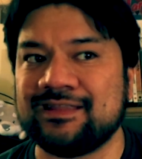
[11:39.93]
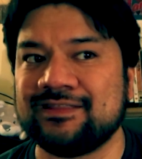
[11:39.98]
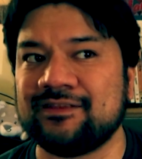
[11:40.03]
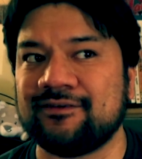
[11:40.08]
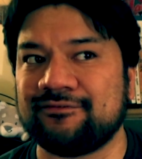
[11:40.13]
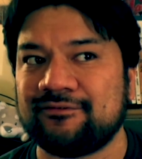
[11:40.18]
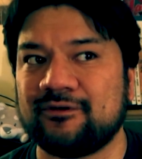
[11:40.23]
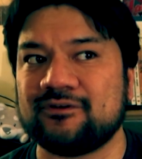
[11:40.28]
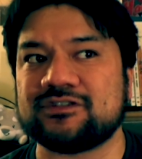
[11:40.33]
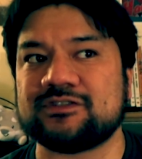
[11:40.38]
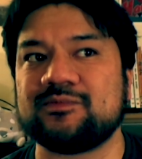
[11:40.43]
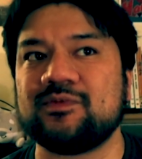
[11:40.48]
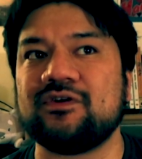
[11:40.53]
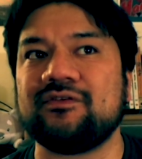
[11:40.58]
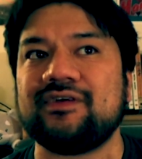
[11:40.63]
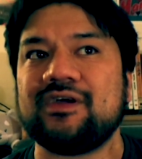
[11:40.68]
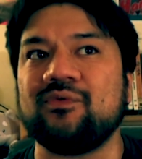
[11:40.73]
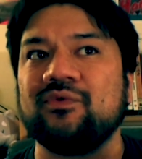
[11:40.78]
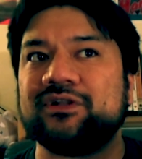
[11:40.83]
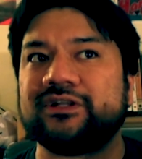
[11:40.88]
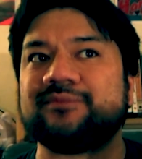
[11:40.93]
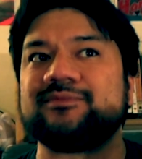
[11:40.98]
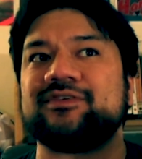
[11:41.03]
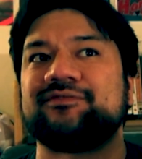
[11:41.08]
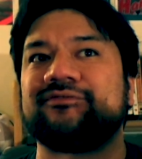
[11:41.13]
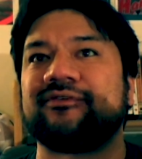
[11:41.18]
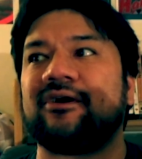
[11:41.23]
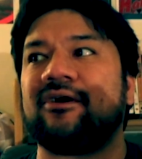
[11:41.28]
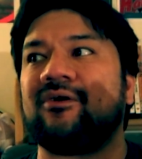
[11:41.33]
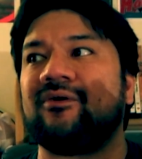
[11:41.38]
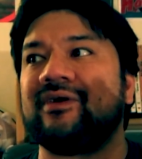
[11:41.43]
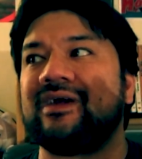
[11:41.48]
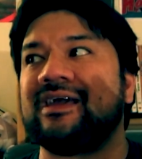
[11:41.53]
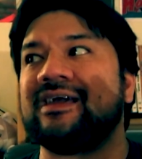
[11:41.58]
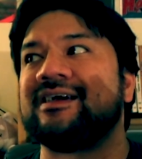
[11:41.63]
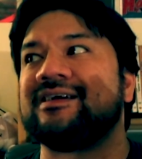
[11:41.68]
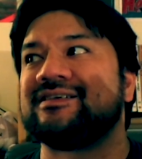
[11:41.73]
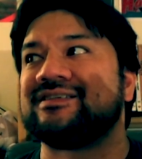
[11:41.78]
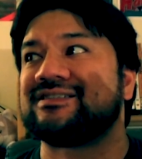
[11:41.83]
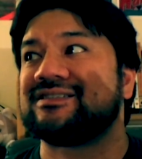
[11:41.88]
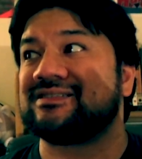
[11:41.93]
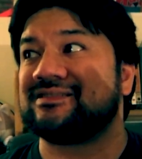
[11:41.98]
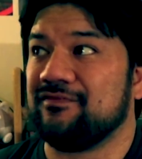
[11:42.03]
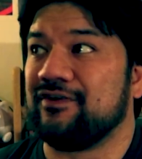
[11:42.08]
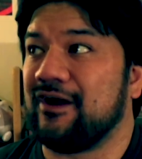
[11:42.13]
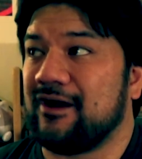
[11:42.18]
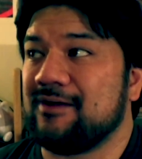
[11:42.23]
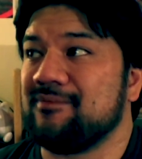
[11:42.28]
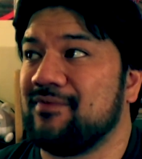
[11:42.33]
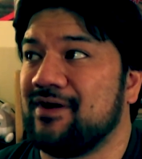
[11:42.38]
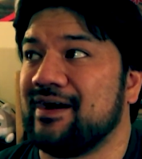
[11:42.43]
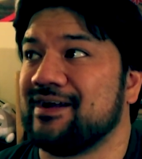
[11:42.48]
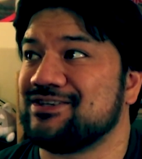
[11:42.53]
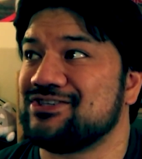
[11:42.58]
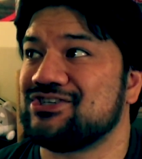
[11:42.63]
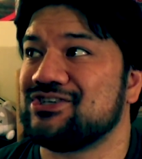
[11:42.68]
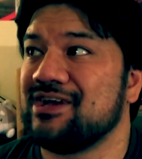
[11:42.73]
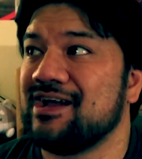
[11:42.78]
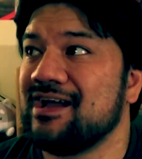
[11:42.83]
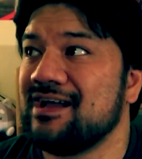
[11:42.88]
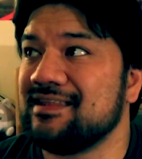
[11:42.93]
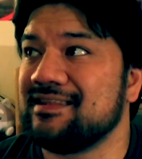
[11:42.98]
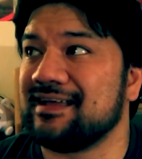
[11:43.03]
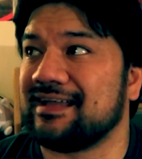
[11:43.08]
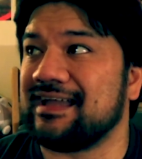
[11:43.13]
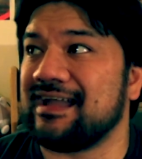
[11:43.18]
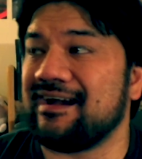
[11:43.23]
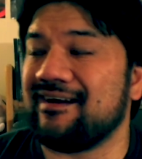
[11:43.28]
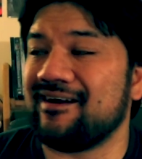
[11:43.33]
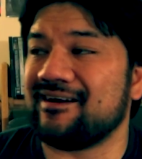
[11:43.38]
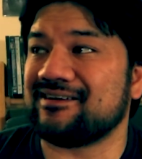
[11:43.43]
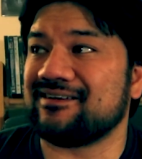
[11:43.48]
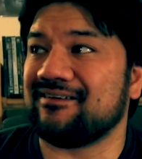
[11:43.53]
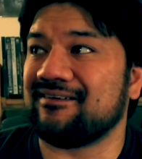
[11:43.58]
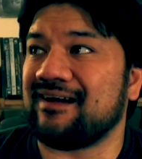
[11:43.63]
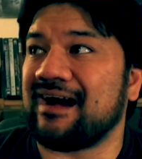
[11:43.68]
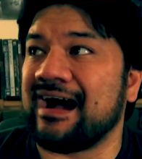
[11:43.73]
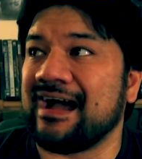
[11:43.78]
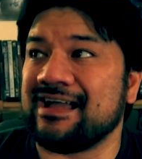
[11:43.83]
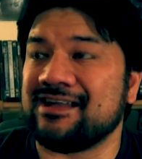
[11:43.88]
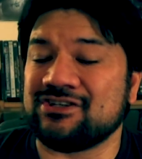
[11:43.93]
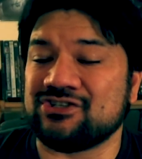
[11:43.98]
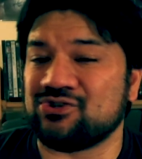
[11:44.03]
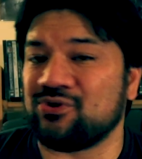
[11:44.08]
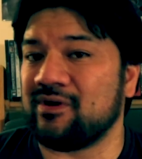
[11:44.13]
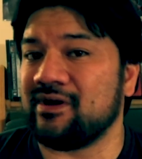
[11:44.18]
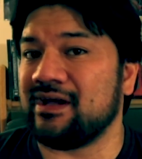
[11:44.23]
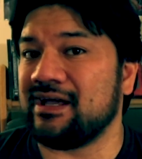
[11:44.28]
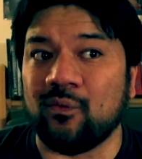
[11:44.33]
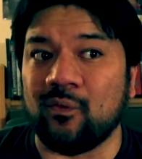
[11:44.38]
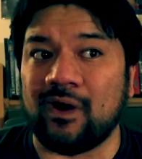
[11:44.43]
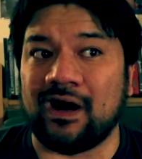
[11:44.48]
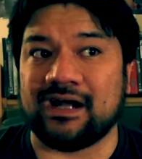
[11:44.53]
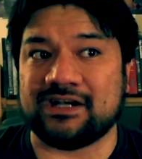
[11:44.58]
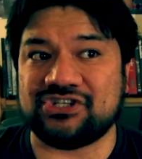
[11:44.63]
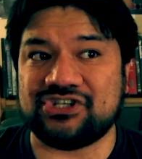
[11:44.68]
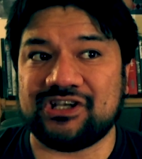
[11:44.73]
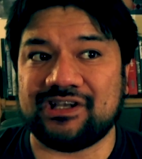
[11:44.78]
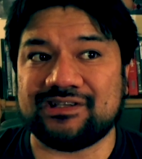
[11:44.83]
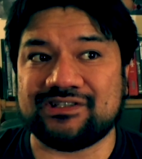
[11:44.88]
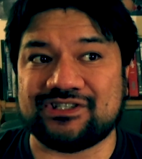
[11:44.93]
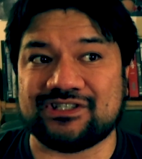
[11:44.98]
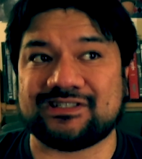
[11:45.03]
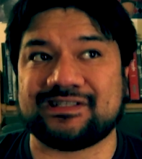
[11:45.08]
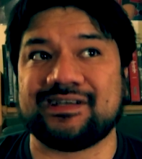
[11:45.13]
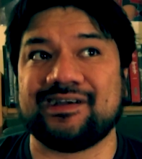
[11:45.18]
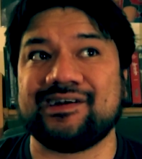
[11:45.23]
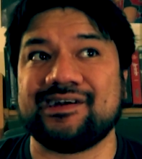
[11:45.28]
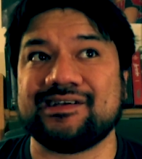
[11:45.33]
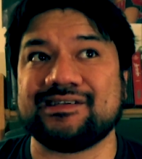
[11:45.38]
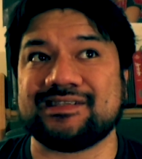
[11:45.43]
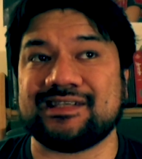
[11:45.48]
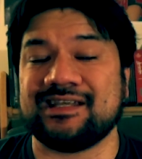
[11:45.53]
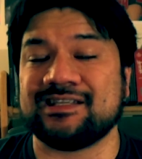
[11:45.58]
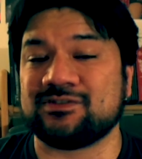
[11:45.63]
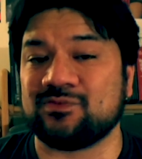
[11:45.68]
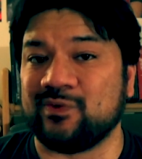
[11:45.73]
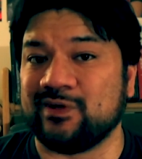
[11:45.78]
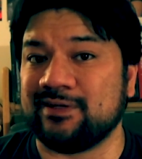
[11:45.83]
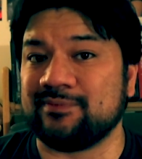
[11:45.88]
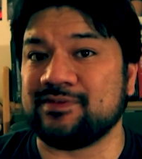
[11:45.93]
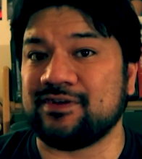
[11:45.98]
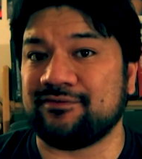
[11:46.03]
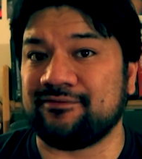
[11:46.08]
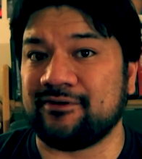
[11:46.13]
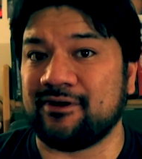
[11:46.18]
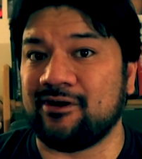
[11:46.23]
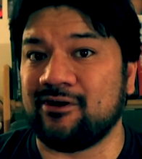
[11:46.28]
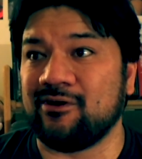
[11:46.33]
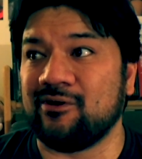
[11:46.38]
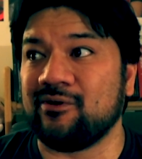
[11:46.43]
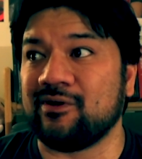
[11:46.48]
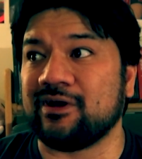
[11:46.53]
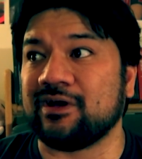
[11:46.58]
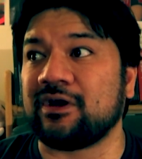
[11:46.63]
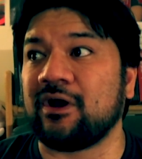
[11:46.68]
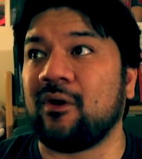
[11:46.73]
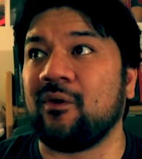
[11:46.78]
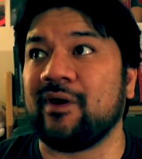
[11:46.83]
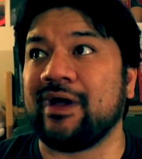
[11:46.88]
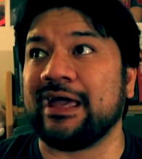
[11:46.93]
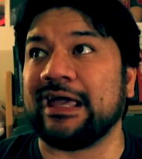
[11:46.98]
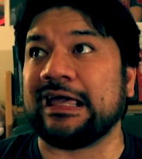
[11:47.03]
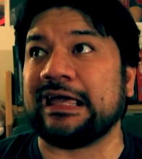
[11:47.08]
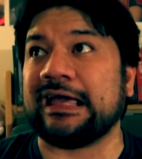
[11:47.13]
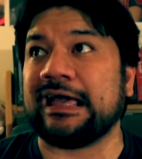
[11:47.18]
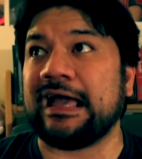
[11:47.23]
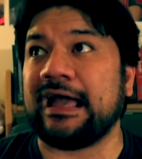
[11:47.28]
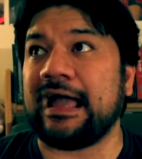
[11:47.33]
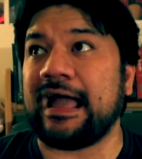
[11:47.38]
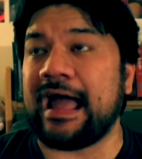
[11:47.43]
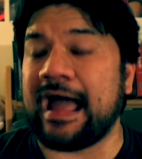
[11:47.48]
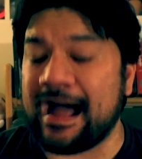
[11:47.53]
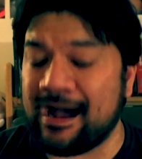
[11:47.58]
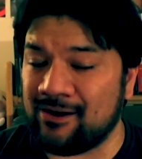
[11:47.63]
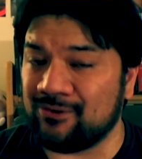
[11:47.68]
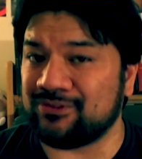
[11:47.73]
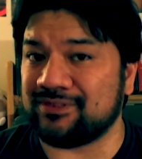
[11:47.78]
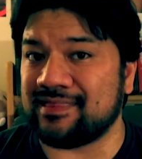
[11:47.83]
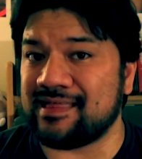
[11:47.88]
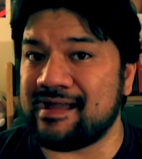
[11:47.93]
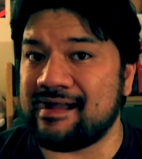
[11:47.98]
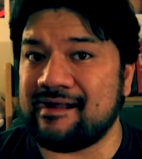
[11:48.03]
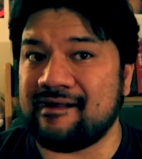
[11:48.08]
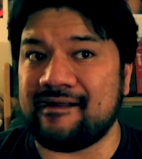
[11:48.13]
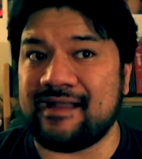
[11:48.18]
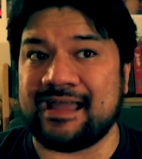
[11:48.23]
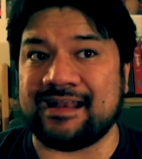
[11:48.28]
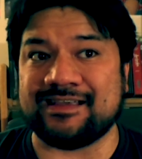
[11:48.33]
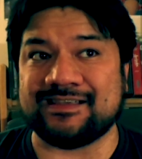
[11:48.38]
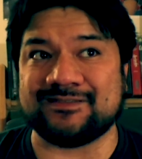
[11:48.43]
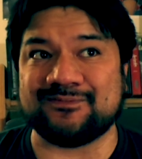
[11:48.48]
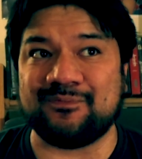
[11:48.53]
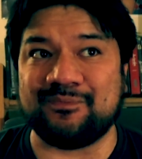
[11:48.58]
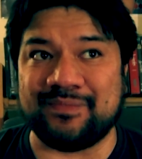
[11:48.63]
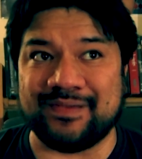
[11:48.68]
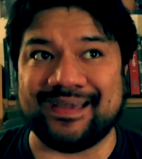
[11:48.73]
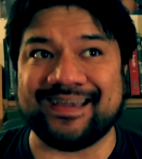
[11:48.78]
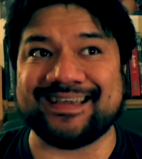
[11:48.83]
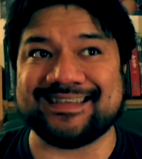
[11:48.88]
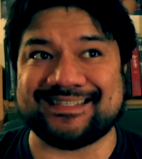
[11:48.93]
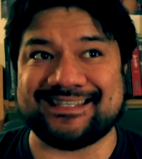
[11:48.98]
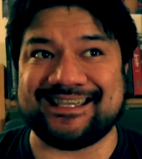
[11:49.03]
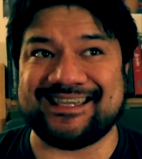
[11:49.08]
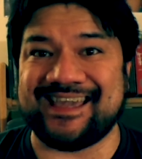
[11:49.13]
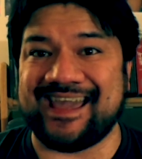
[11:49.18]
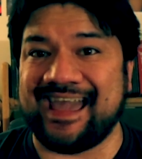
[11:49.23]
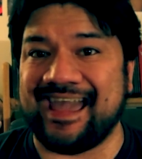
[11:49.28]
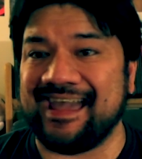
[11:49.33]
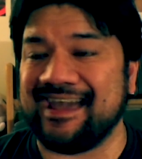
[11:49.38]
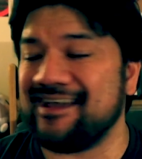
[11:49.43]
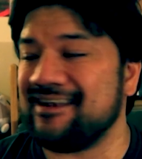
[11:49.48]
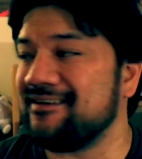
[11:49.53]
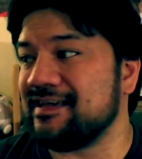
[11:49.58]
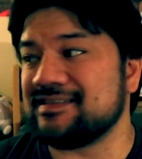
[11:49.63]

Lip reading: In the first movie, Willem Dafoe is very much the character I enjoy watching just because it's Willem Dafoe going out there and as big as he can.